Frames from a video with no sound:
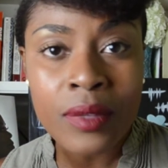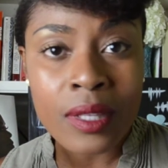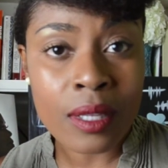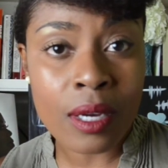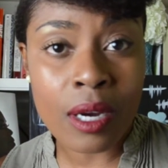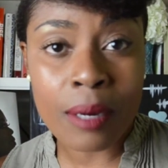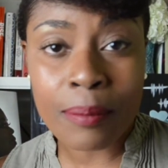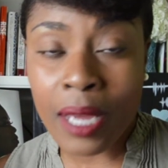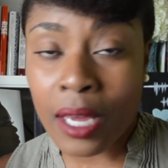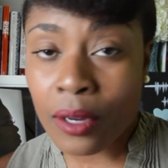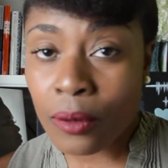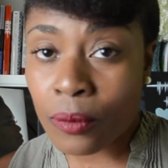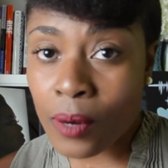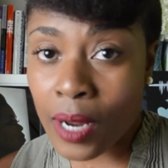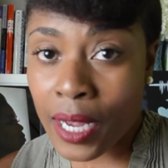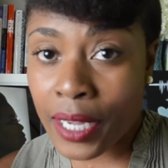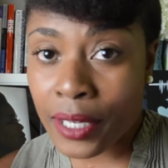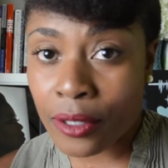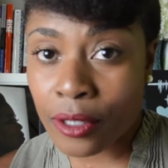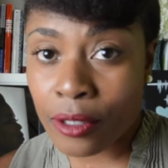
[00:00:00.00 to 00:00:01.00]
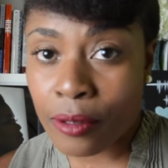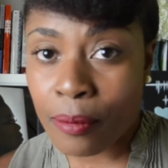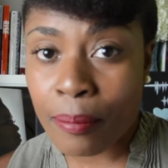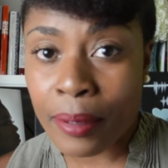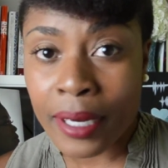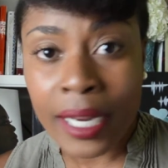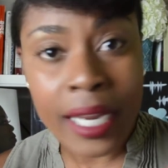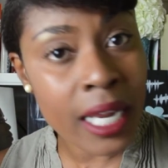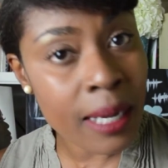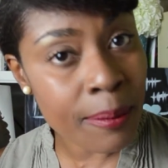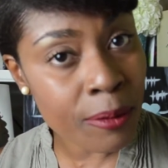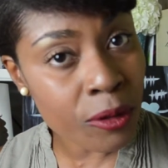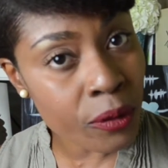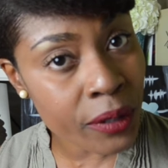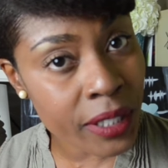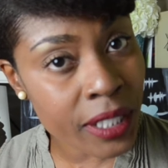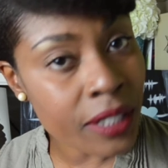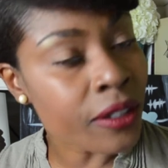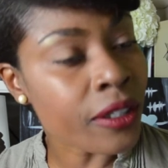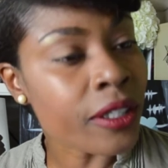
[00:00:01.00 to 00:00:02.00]
Now I'm not a writer, but I am a
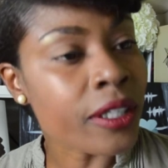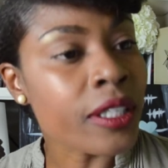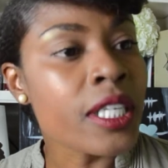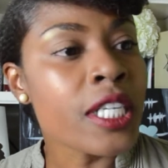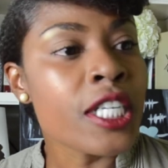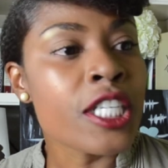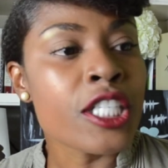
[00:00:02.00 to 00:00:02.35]
reader.